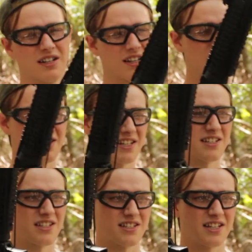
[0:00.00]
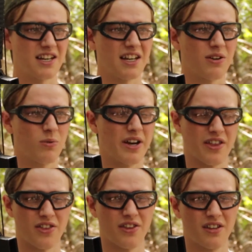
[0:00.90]
consistency
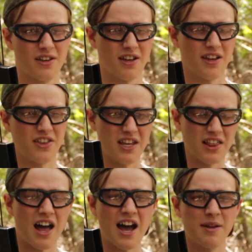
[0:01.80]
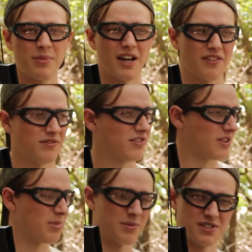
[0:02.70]
with the line, but for
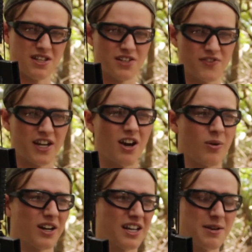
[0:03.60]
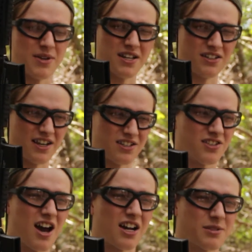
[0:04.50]
the purpose of this video, we're going to keep it as
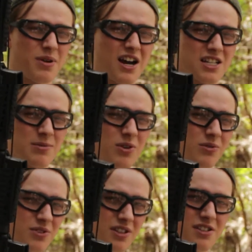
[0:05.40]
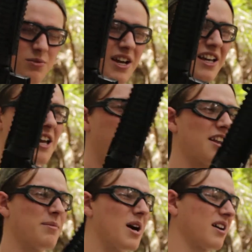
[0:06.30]
stock as possible. So this is the way it came out
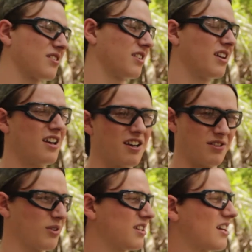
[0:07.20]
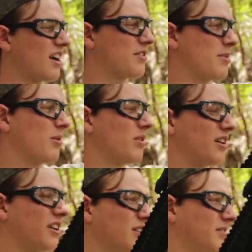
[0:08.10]
of the box. So we're going to take off the barrel plug
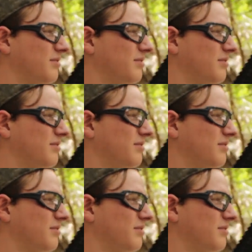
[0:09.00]
here.